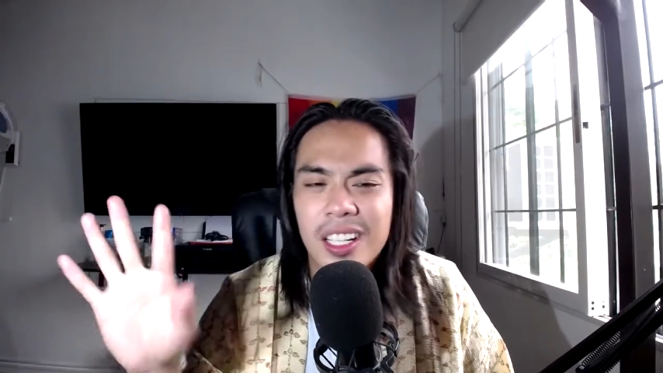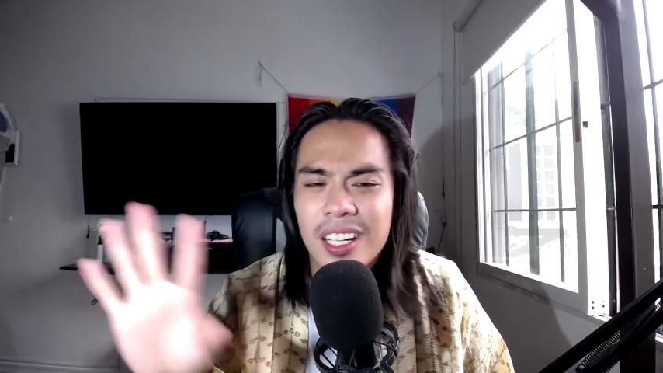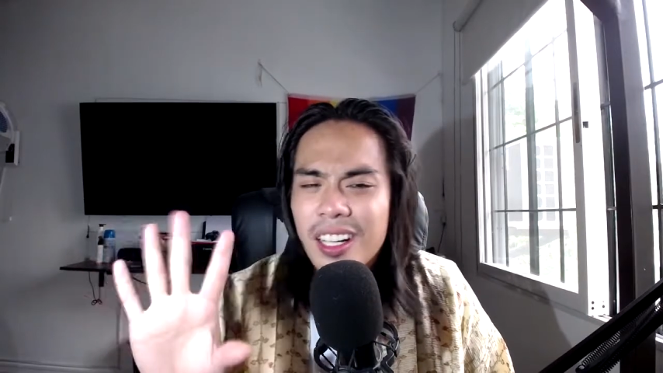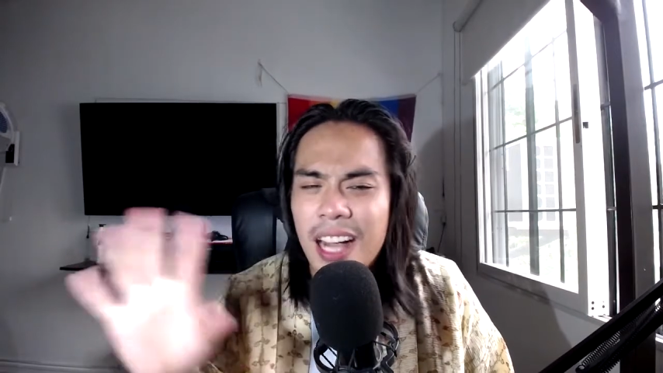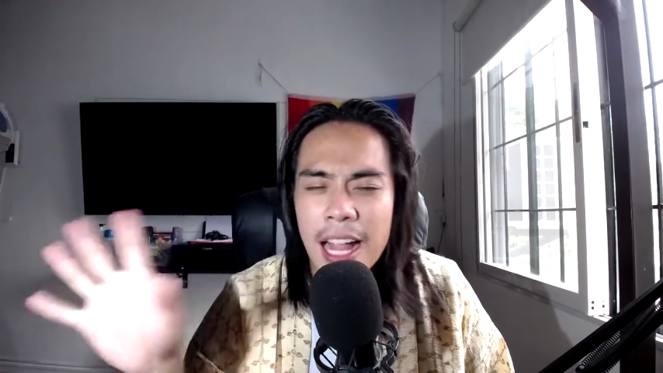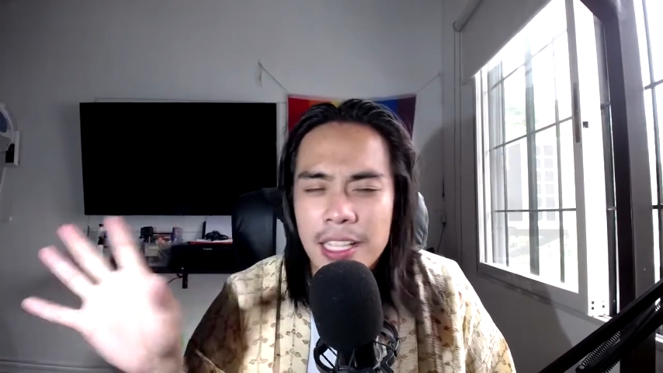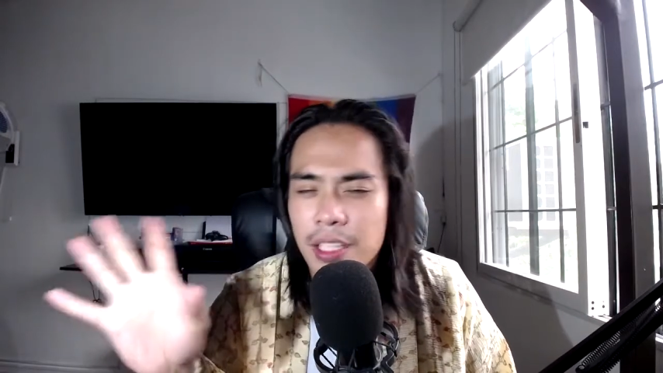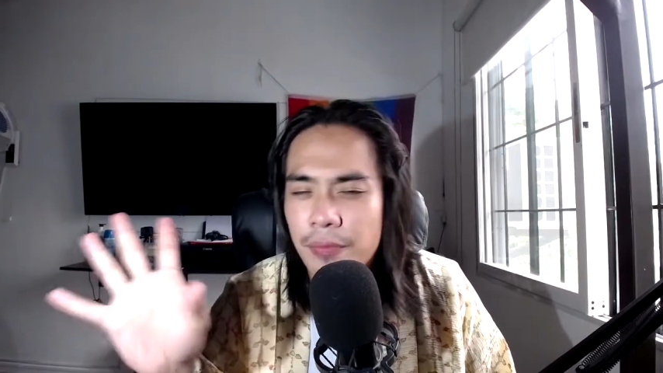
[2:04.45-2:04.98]

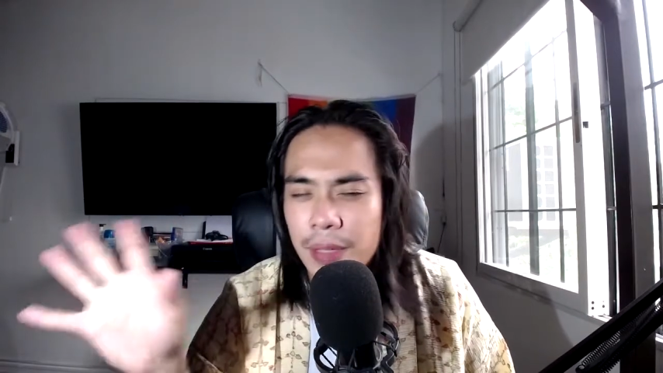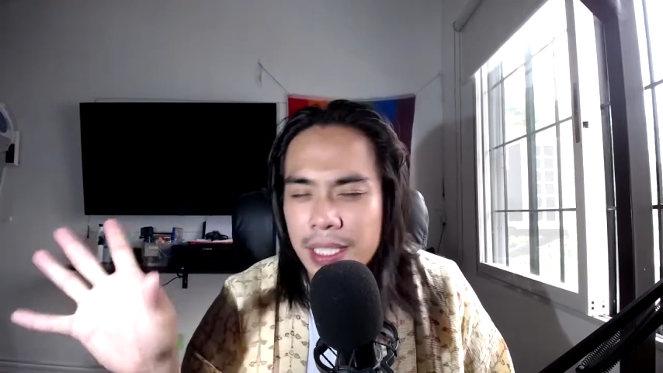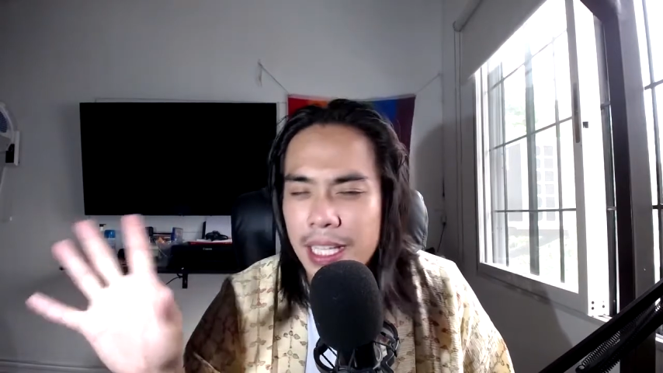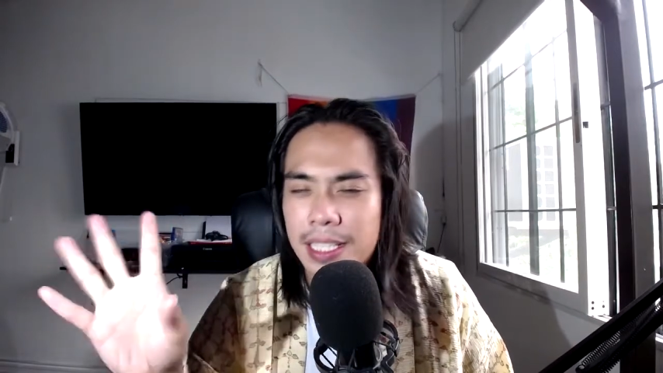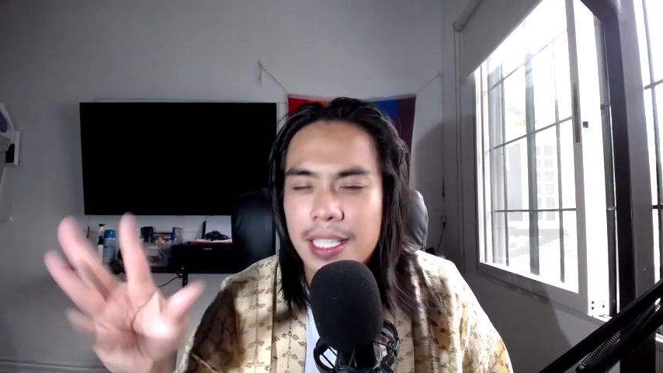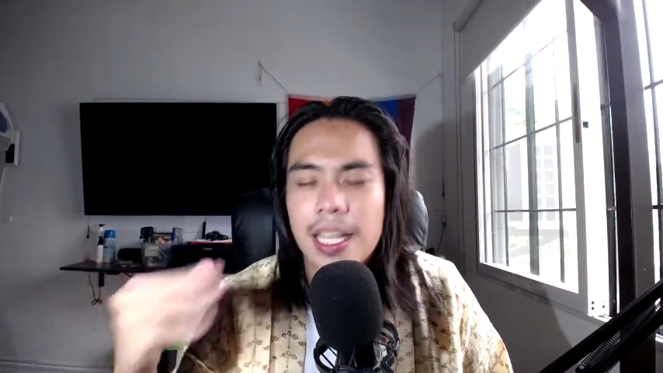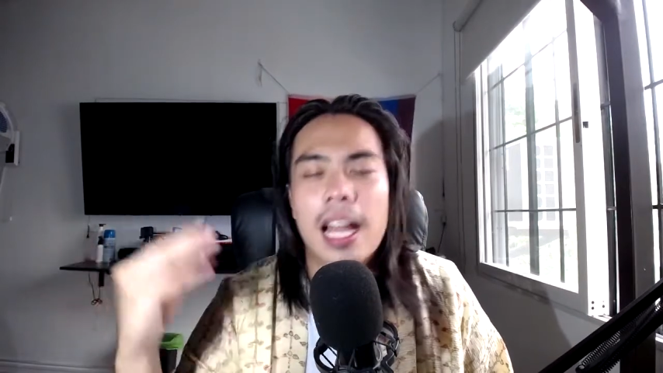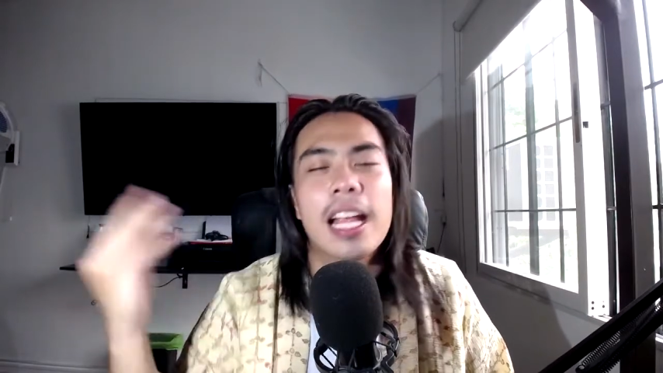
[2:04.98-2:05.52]
kinds of mistakes
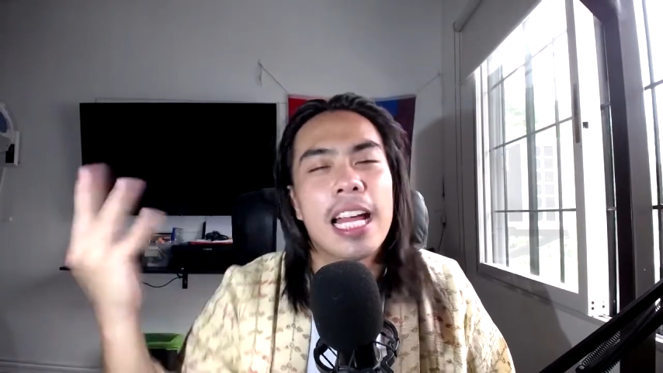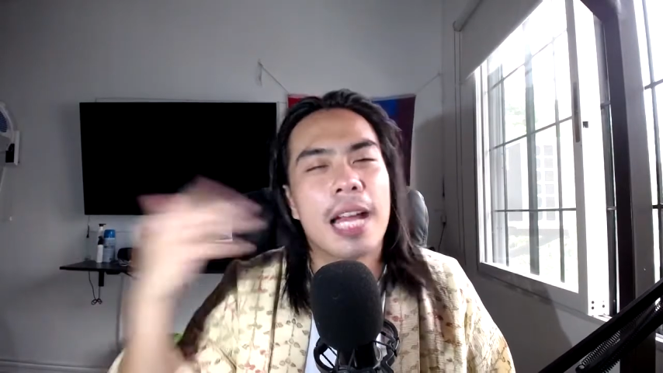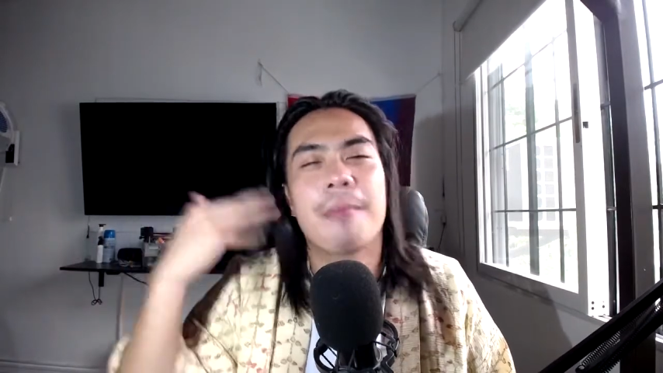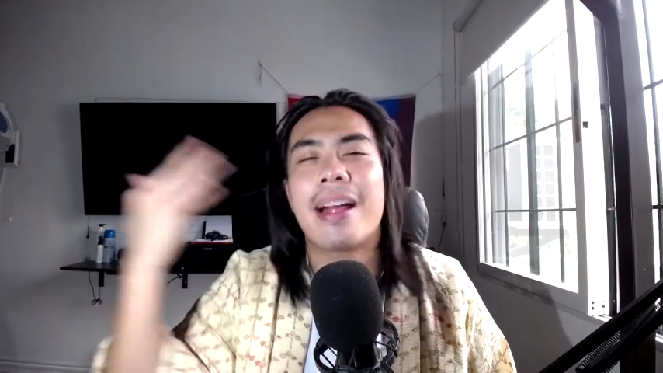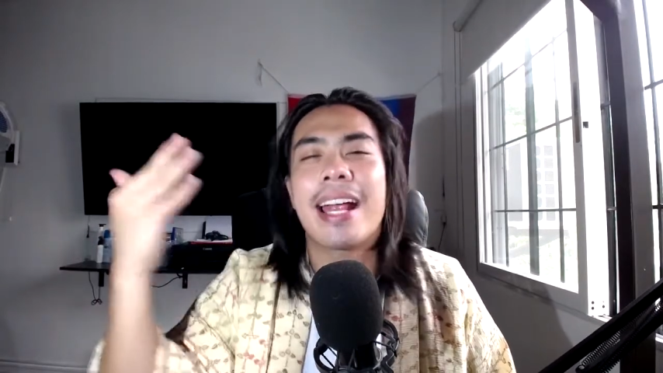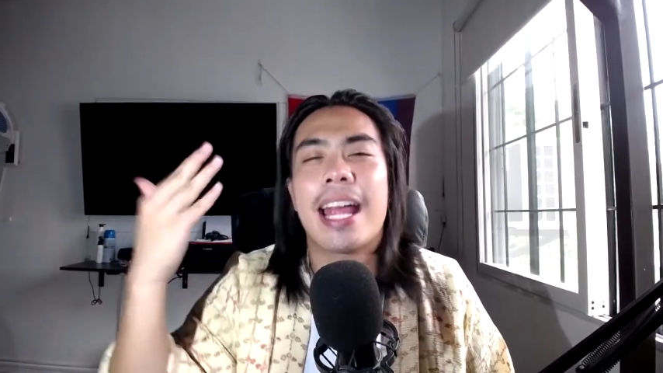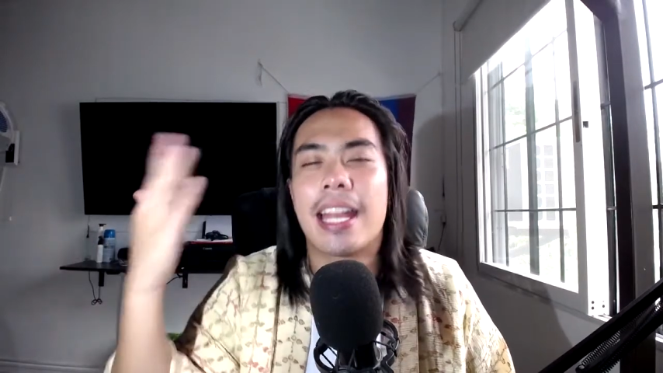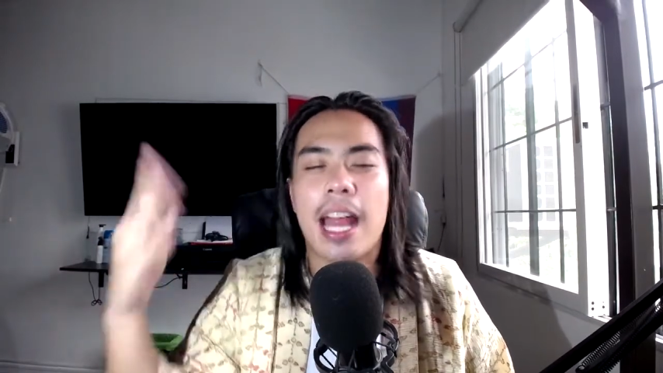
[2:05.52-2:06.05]
that in my
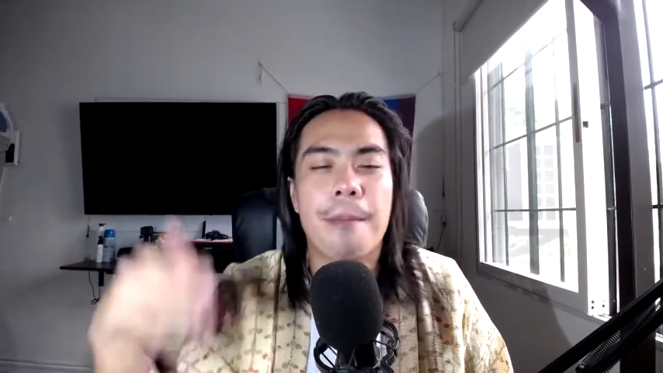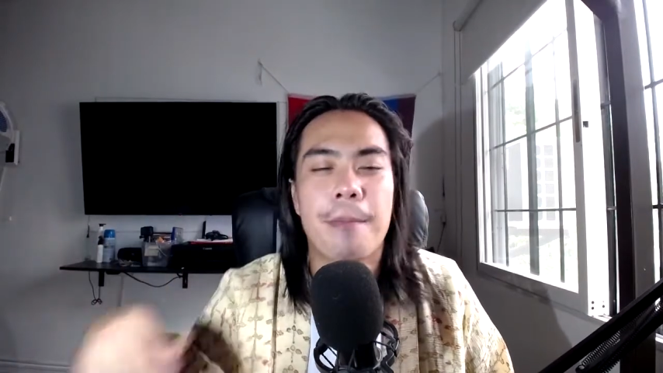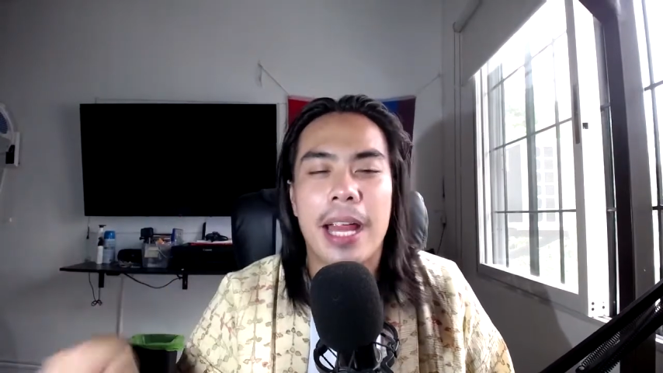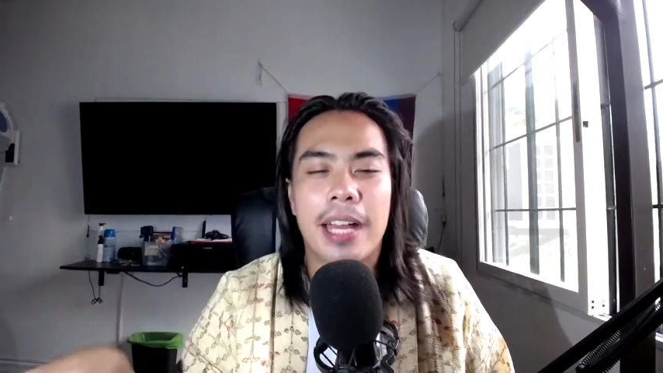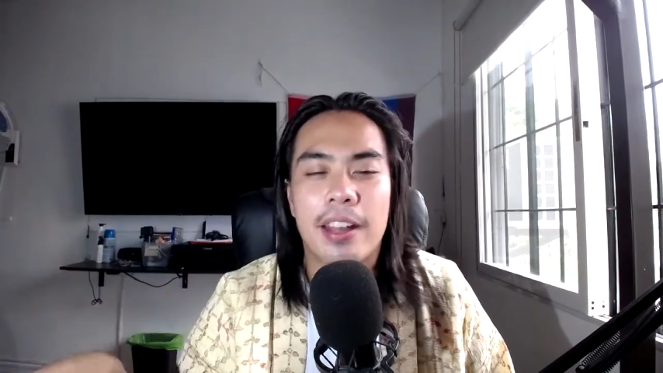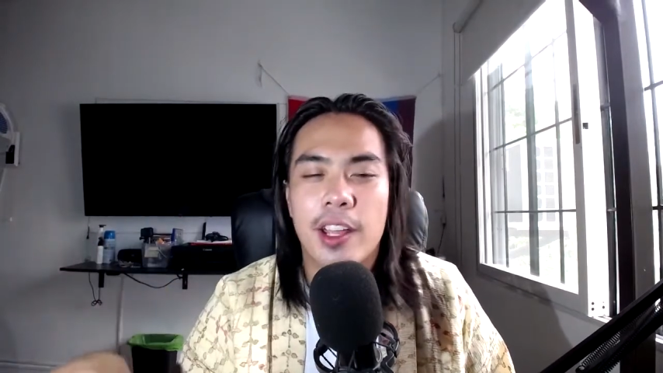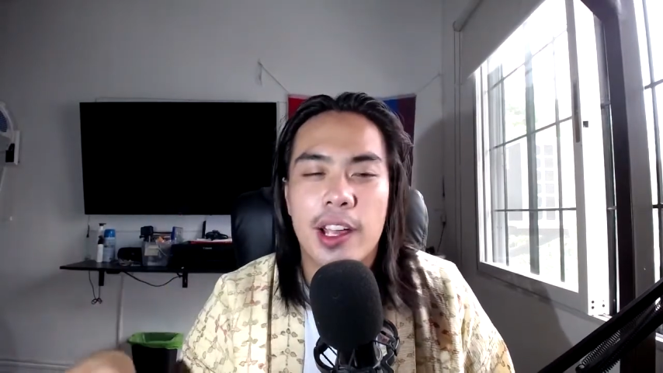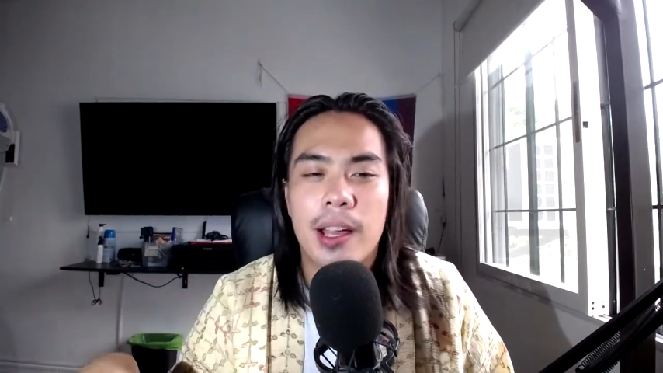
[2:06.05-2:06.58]
head I made.